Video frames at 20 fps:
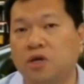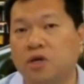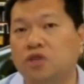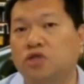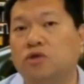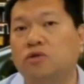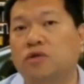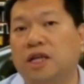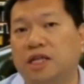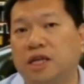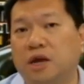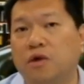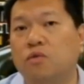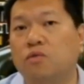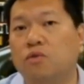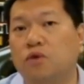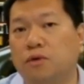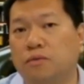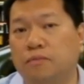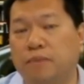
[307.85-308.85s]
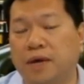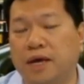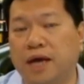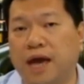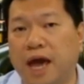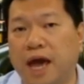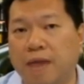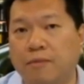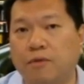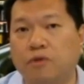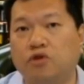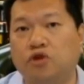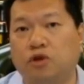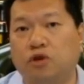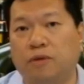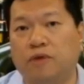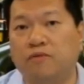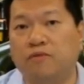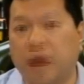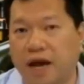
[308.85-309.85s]
so that they would be able to
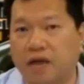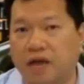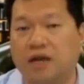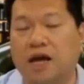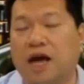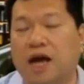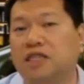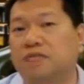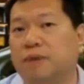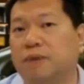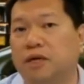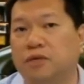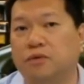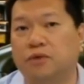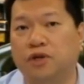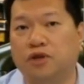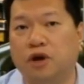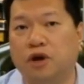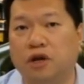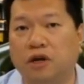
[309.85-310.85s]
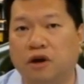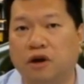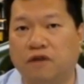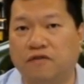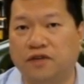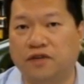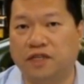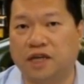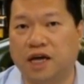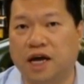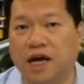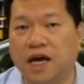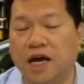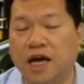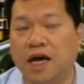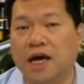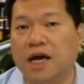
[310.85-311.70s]
be recognized by the returning officer